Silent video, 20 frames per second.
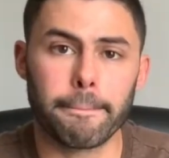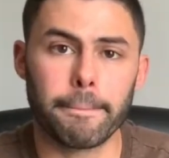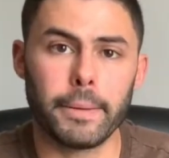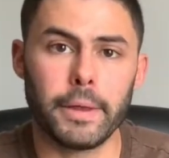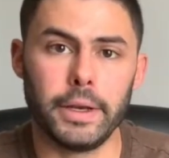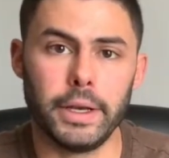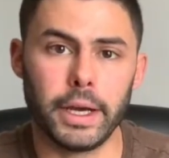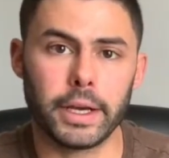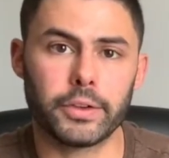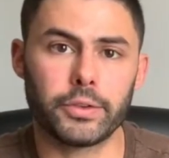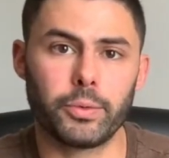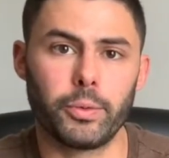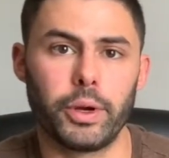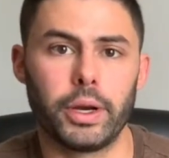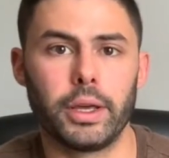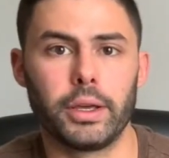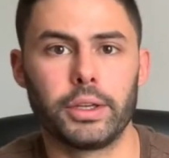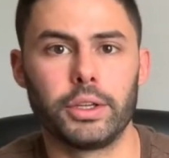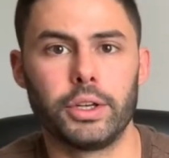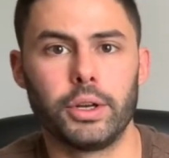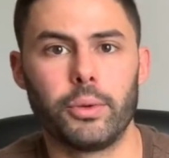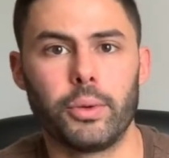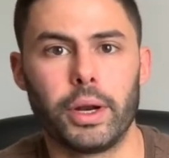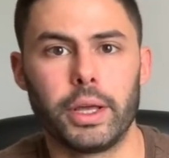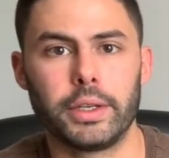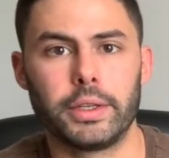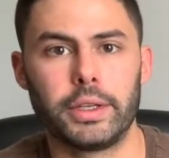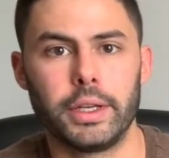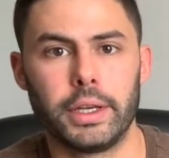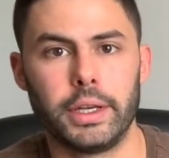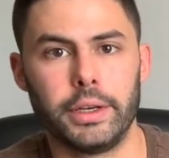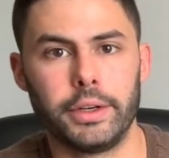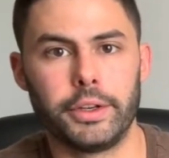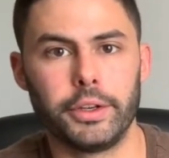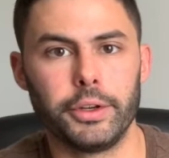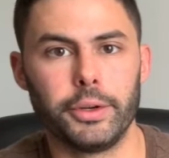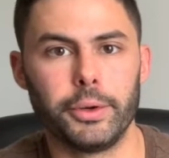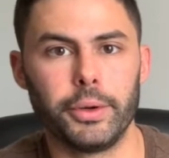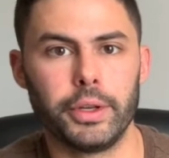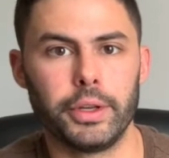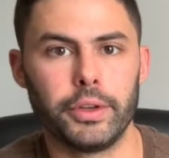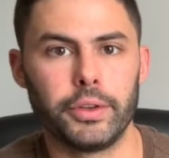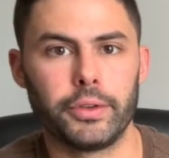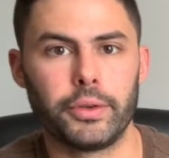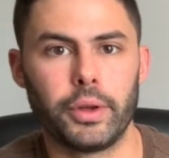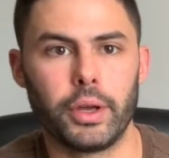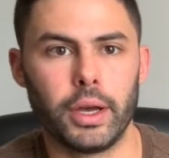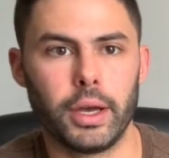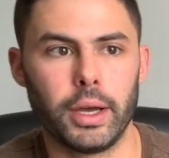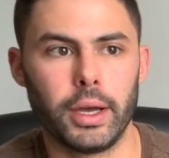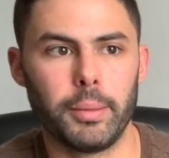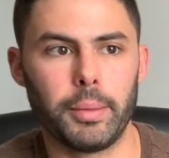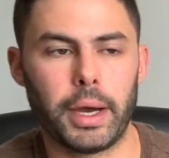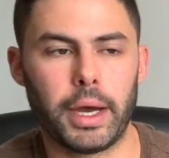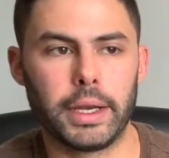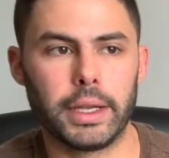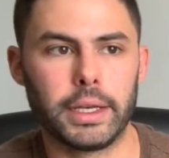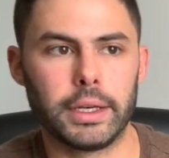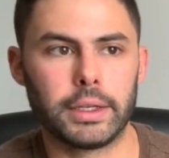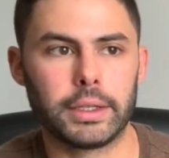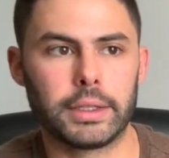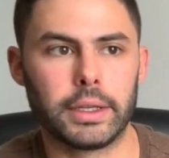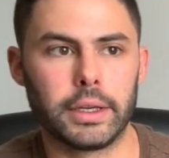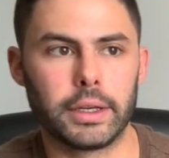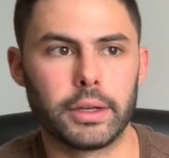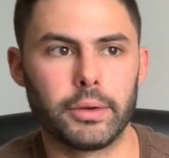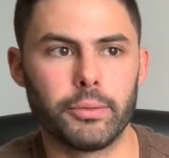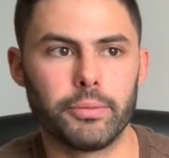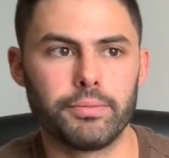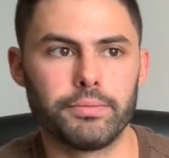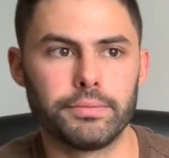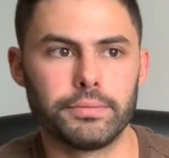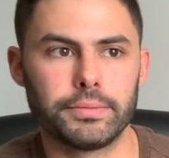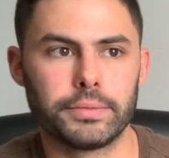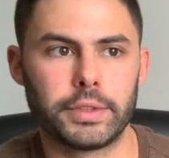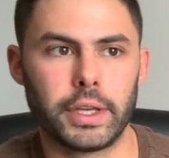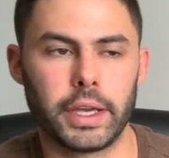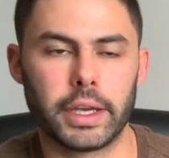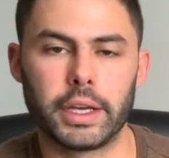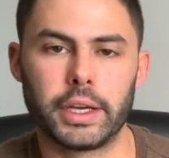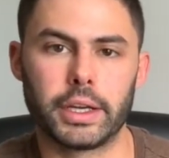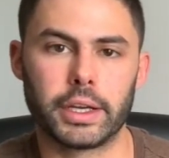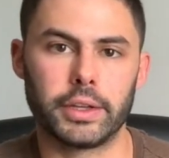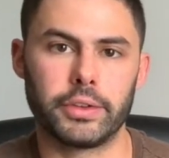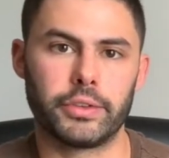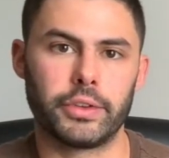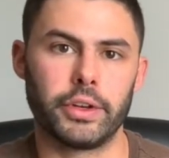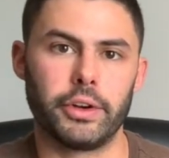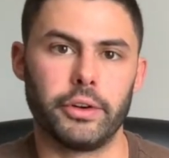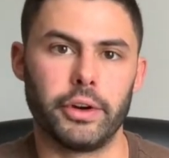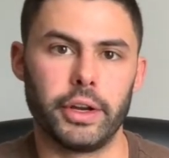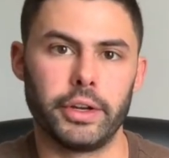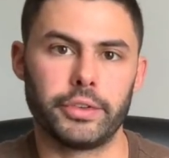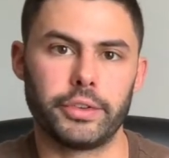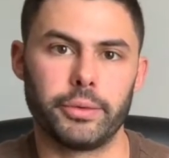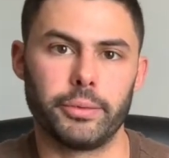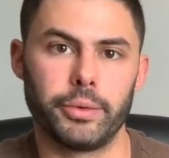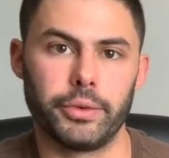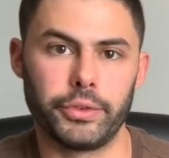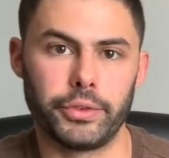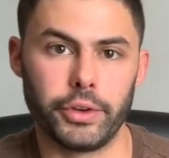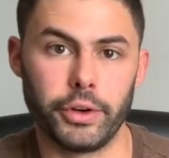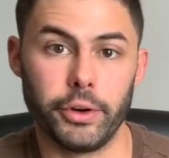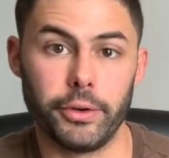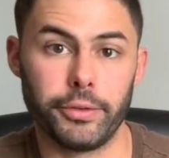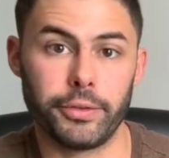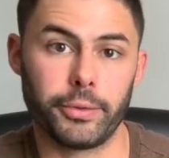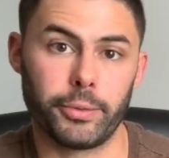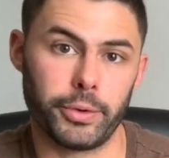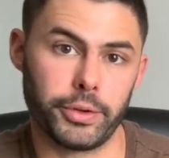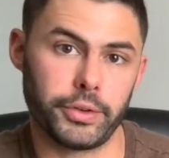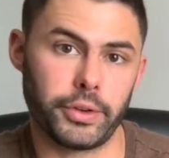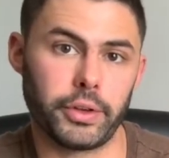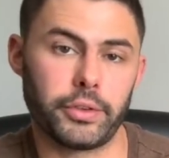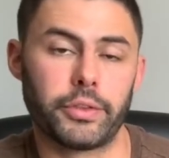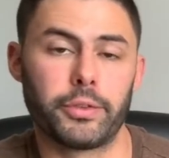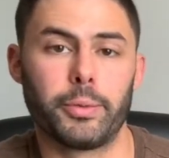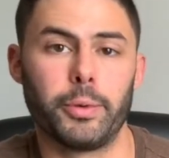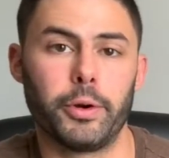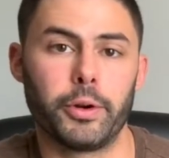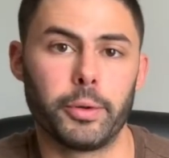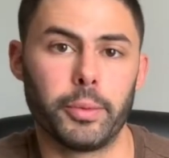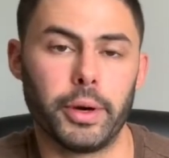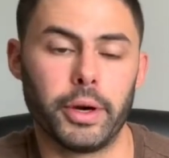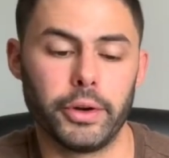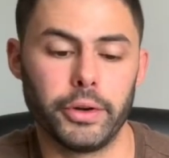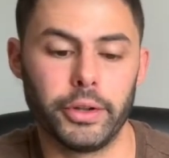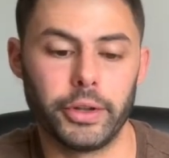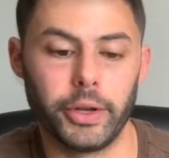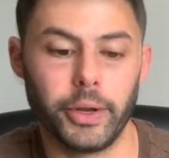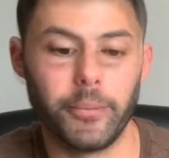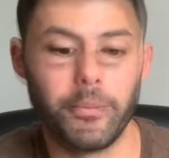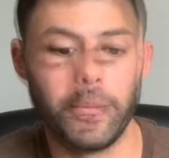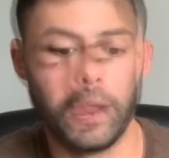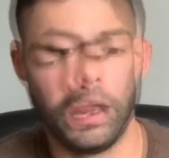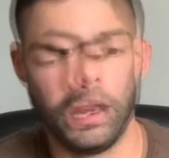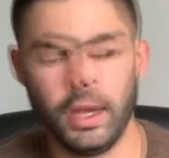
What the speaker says: And next, what I didn't do is I didn't take into consideration reserves, which I spoke about earlier.